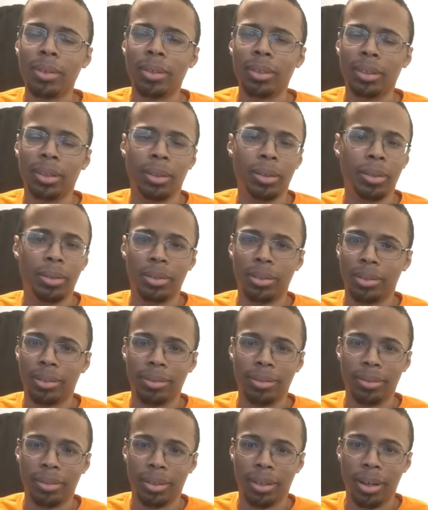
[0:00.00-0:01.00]
you know, there's
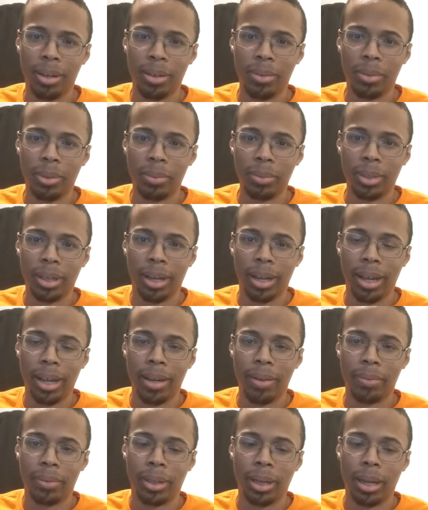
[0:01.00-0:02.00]
just there's a lot of dreams that I
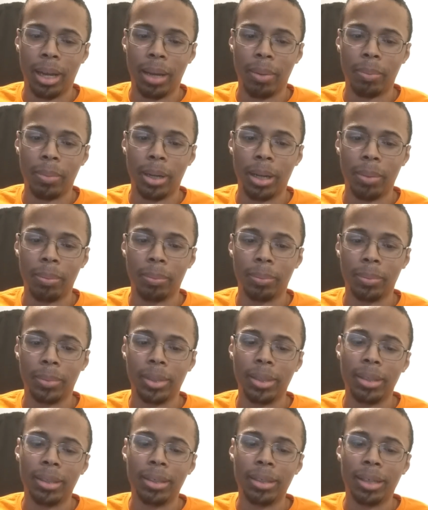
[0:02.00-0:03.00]
have, and I, am I'm, I'm
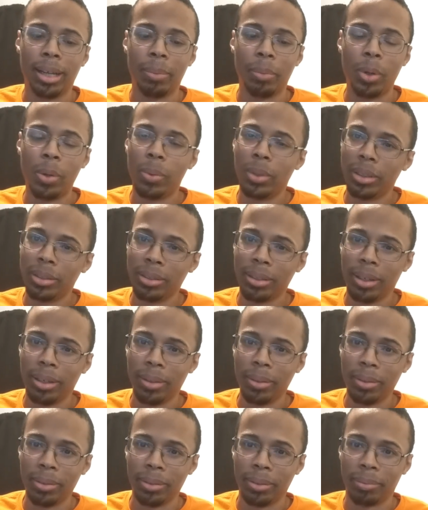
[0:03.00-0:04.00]
I'm always
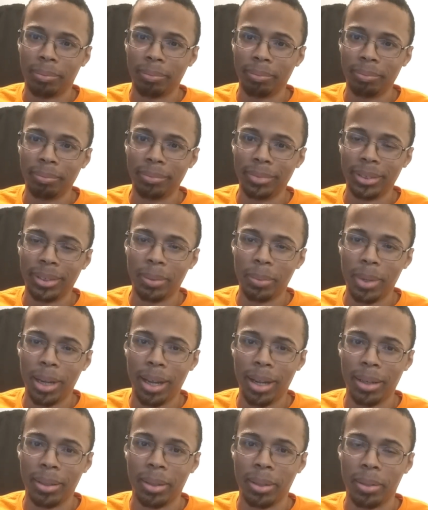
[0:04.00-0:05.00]
under some
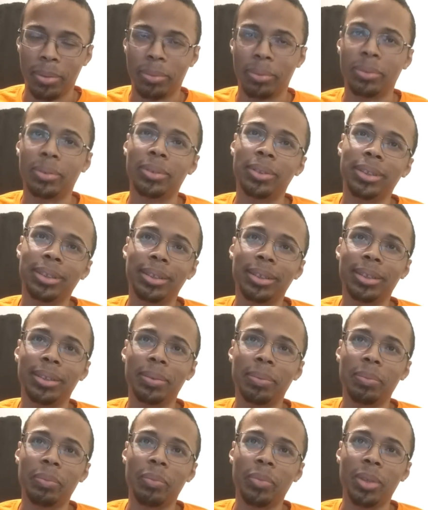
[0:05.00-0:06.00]
kind of
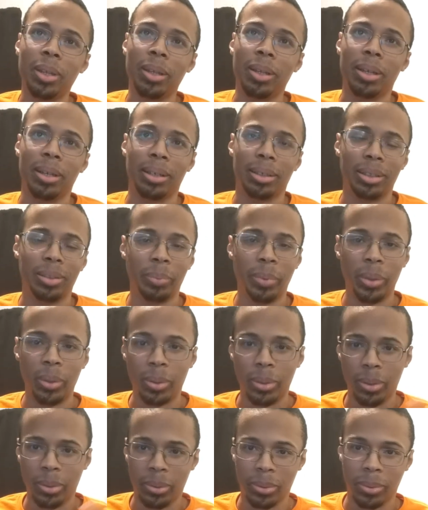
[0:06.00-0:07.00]
uh,
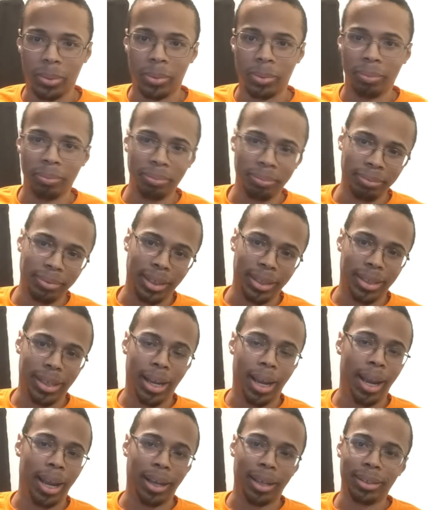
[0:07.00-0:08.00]
spiritual
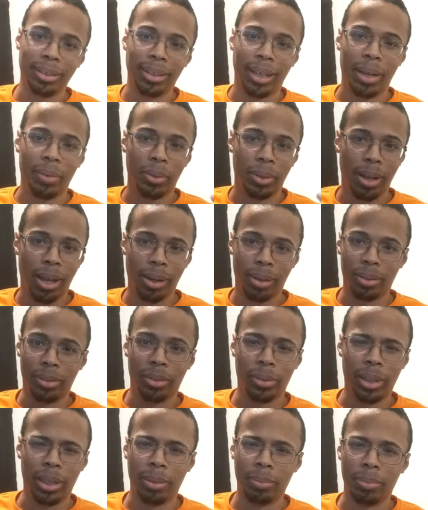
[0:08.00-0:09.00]
attack. I have a lot of
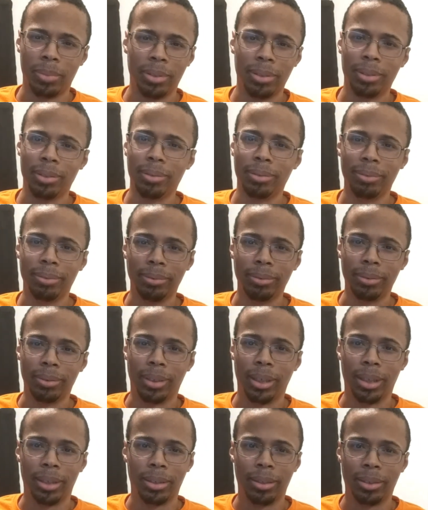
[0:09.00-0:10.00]
dreams.
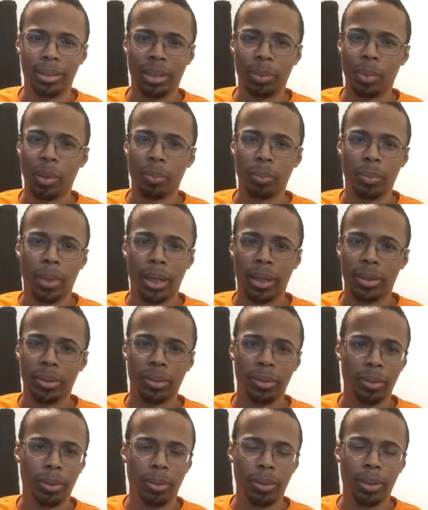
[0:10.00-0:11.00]
Uh, some of them, I
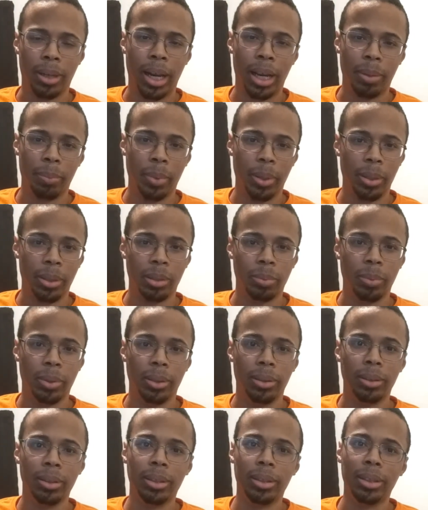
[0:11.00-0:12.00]
guess, are, are nightmares,
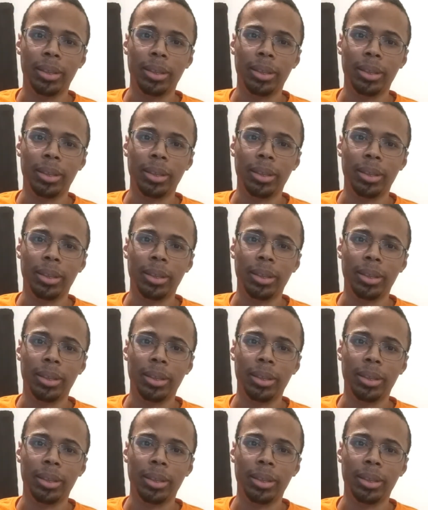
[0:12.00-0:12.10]
but